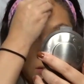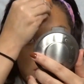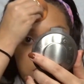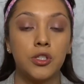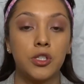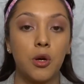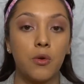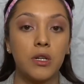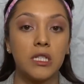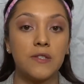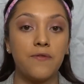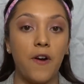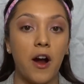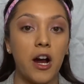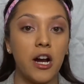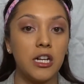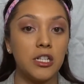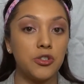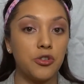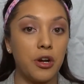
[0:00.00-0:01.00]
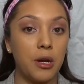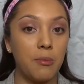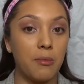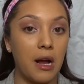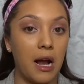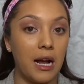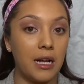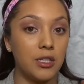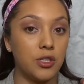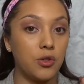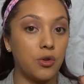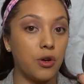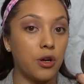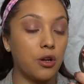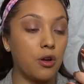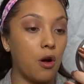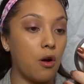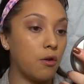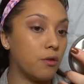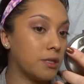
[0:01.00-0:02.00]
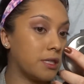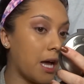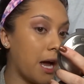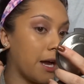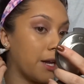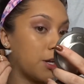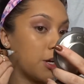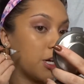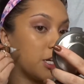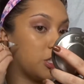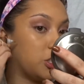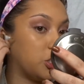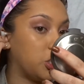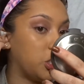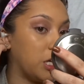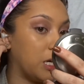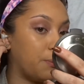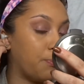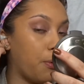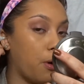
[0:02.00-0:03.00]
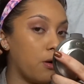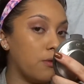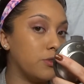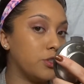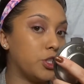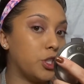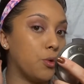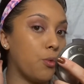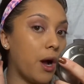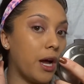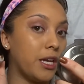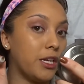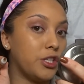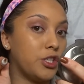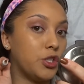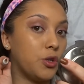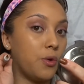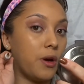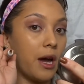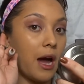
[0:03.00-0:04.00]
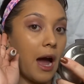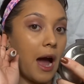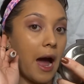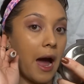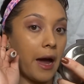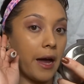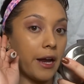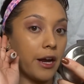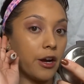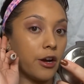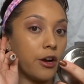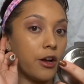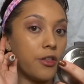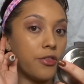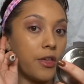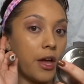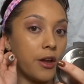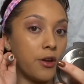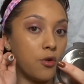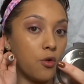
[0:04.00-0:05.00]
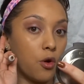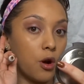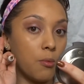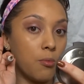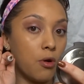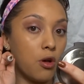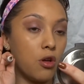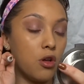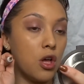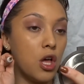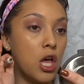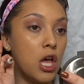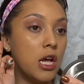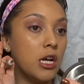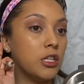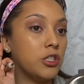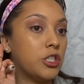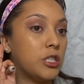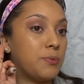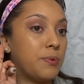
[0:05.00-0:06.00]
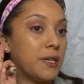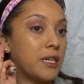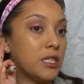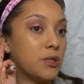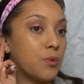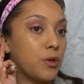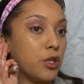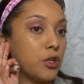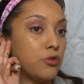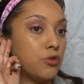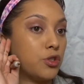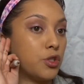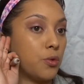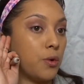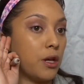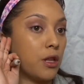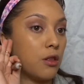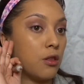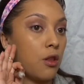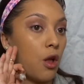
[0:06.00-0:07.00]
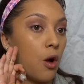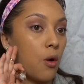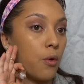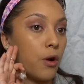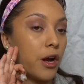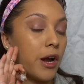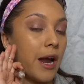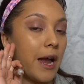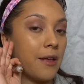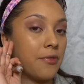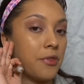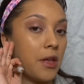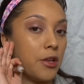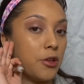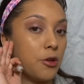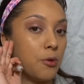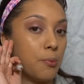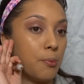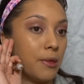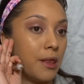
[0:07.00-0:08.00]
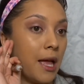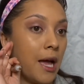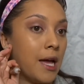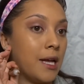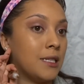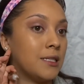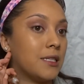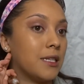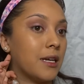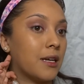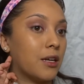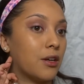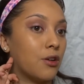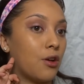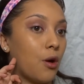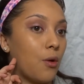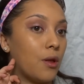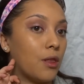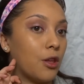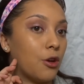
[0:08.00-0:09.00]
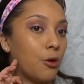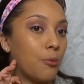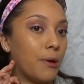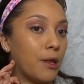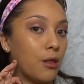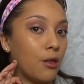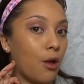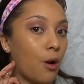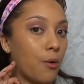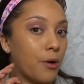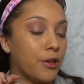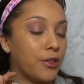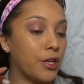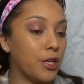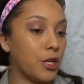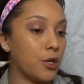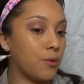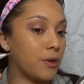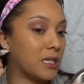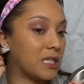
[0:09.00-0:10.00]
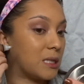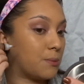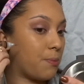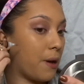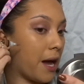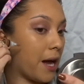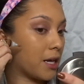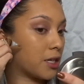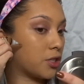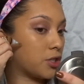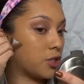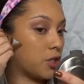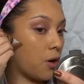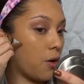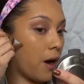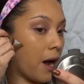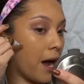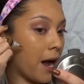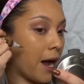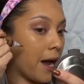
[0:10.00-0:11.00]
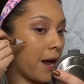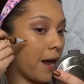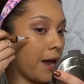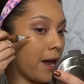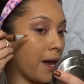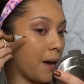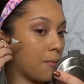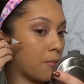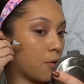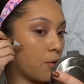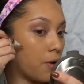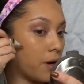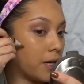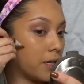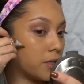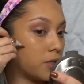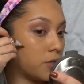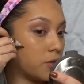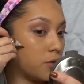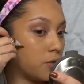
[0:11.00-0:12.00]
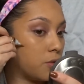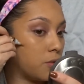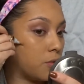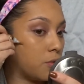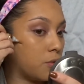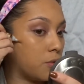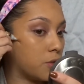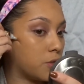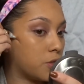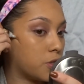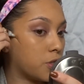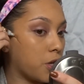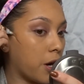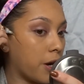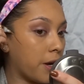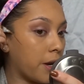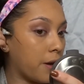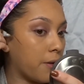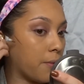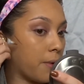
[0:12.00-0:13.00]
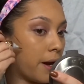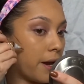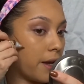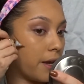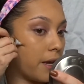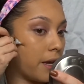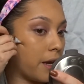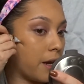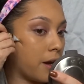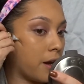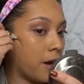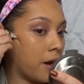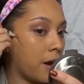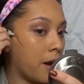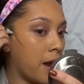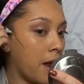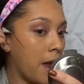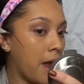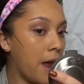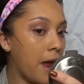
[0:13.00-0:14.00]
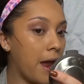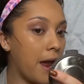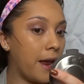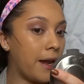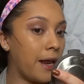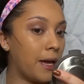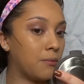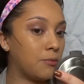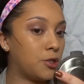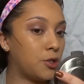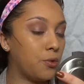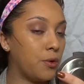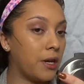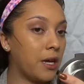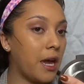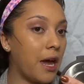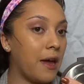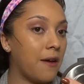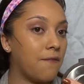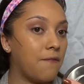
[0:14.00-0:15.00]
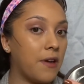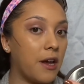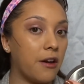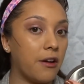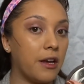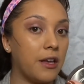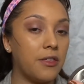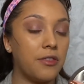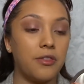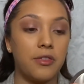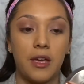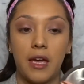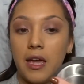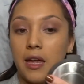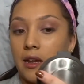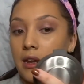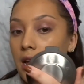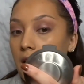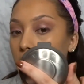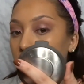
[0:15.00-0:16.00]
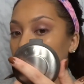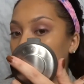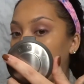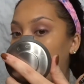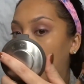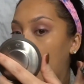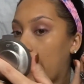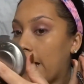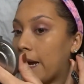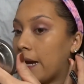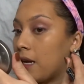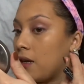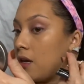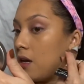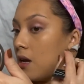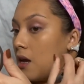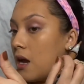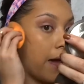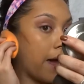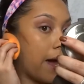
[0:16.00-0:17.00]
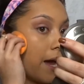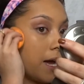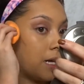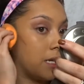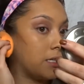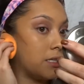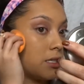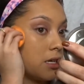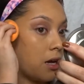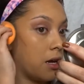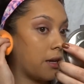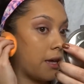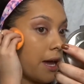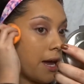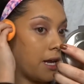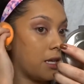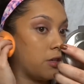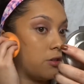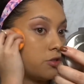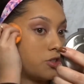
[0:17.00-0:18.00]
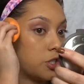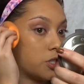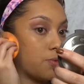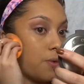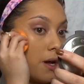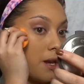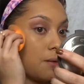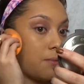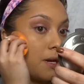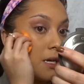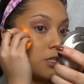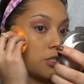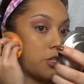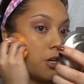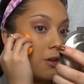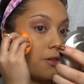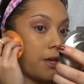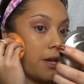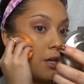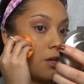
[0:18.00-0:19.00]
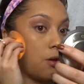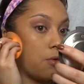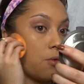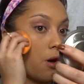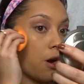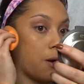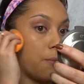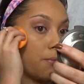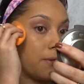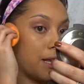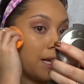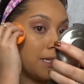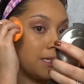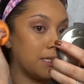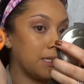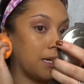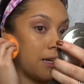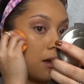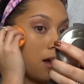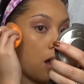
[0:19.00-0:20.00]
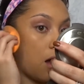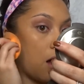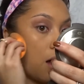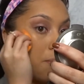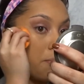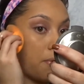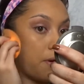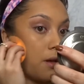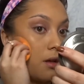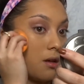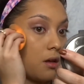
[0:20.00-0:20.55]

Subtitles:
So as far as cream contour goes on your cheekbones, you want to do it higher than normal, just because when you do it lower and then you blend, it could go a little bit lower than you expect. So I am going to start it right here, and I'm doing a very thin line, and again, you just want to make sure that you are blending up.